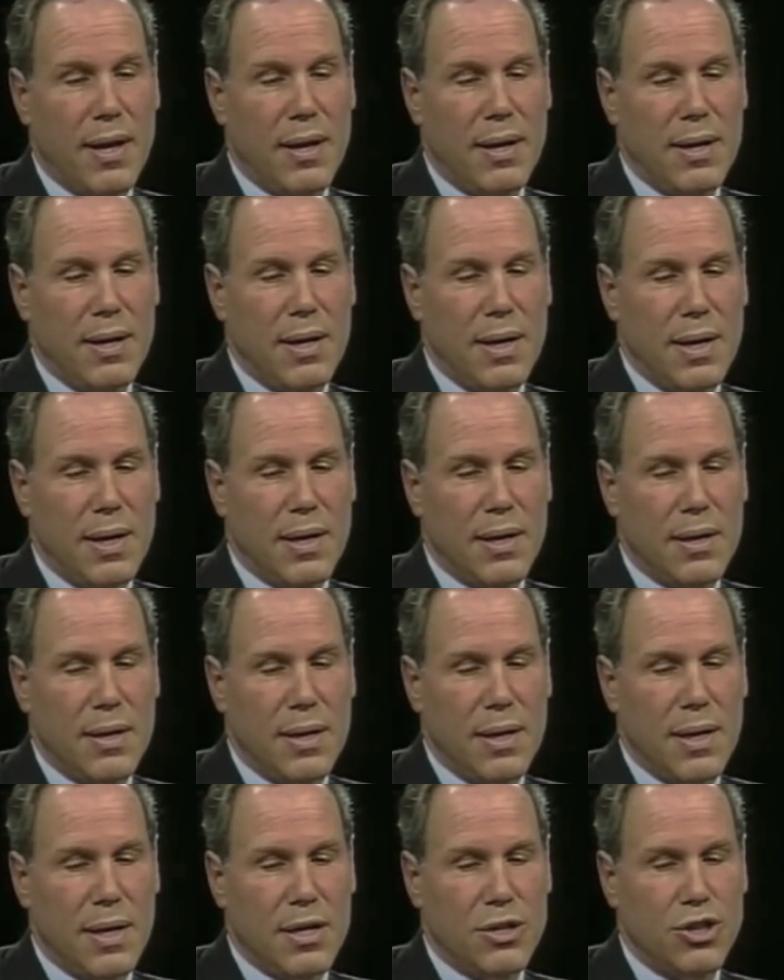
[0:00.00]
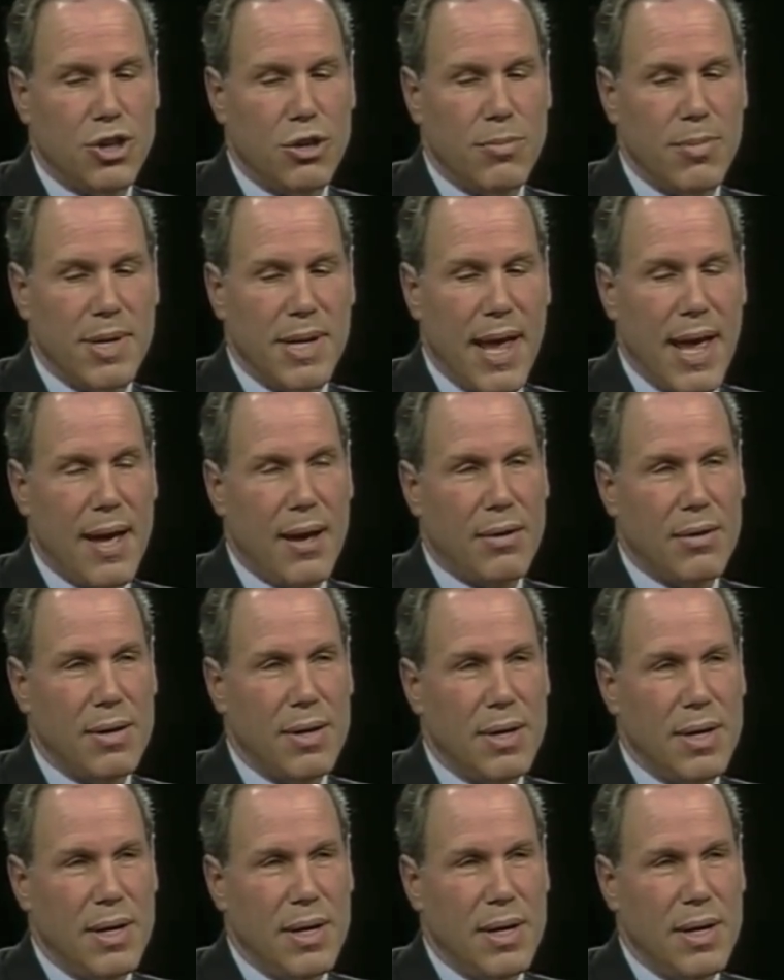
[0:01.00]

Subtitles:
and he had turned me down,